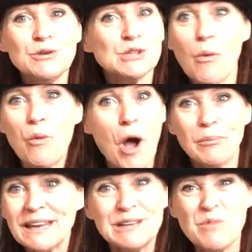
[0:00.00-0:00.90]
use a
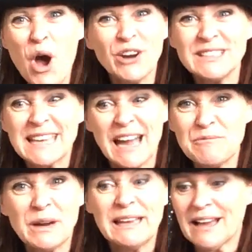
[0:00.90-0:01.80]
wobbly wand,
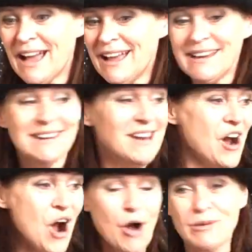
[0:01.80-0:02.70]
can we?
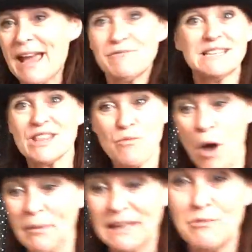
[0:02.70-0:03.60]
No, get rid of the
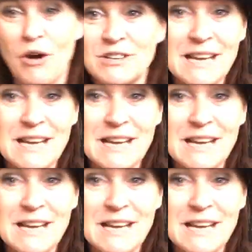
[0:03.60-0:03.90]
wobbly wand.